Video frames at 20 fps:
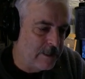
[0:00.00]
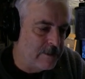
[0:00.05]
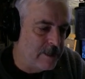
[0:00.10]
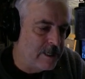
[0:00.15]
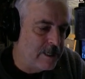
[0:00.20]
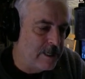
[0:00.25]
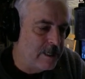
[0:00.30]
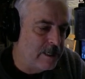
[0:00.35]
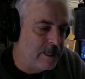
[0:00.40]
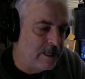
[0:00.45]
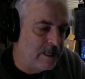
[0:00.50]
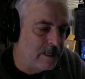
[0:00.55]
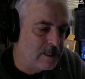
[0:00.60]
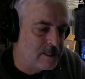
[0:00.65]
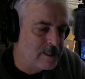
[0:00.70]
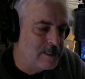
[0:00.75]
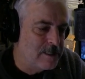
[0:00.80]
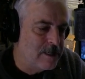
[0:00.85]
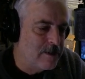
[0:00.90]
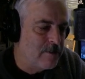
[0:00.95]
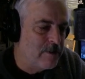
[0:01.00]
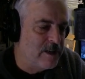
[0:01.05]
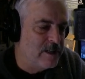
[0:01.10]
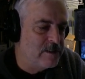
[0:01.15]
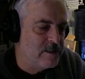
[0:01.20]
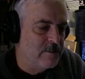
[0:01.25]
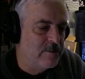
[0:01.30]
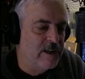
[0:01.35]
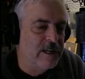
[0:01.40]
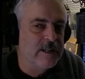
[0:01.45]
and they can get a
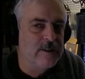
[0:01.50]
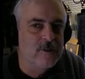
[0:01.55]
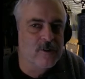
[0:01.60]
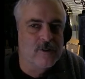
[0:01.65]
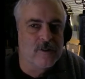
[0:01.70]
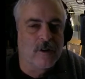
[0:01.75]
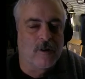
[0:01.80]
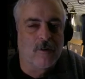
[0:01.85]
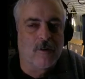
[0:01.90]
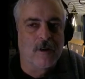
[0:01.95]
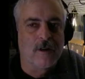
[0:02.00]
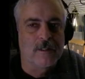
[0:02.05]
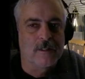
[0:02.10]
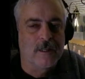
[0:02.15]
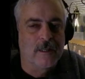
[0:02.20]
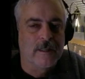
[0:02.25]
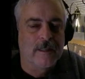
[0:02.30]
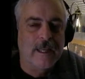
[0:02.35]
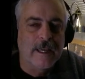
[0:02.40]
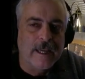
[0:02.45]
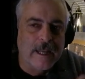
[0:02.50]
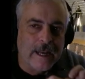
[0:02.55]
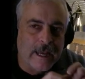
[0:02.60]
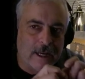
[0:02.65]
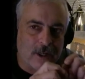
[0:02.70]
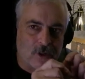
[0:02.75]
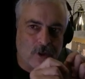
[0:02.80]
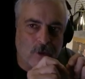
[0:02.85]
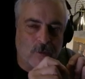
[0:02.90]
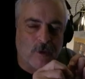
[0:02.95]
series of ages across, and they can
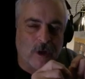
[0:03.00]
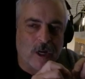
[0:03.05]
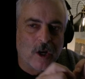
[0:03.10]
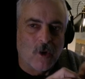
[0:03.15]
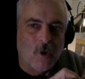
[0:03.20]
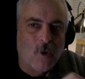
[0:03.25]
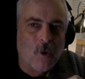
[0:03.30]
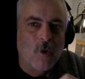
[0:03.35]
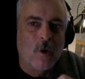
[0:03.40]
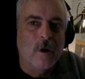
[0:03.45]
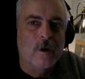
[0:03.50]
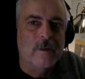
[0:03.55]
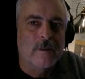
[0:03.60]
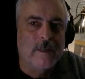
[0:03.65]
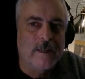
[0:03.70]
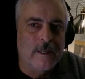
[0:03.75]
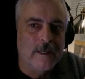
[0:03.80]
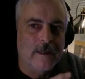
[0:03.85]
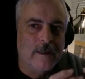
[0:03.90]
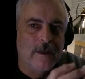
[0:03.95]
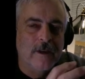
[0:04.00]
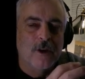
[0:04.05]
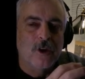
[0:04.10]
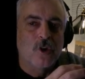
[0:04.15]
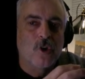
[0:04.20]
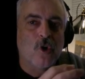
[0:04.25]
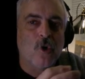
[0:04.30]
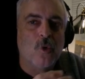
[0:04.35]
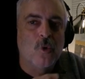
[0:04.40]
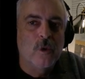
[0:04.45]
actually record the
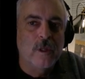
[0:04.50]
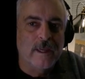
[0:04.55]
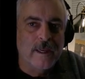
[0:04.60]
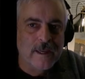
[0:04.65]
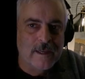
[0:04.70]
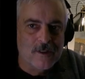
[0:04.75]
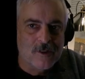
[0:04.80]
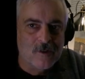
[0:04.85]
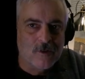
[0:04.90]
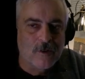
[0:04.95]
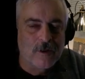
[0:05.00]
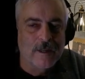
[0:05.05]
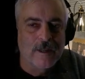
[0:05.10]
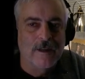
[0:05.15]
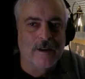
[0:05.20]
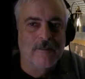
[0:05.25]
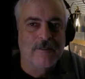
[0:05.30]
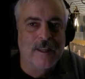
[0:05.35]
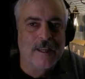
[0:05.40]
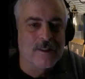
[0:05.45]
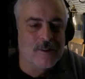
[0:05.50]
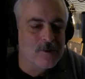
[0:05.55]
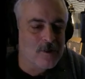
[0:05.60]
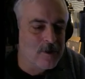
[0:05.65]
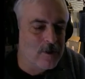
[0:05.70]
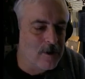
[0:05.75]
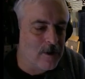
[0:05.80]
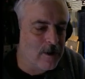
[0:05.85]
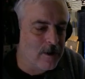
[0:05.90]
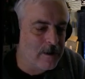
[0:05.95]
cooling history of that
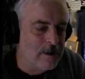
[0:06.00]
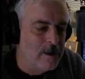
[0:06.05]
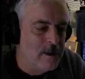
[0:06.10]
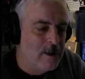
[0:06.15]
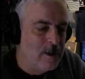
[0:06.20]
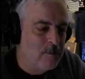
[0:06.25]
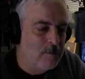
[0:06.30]
zircon.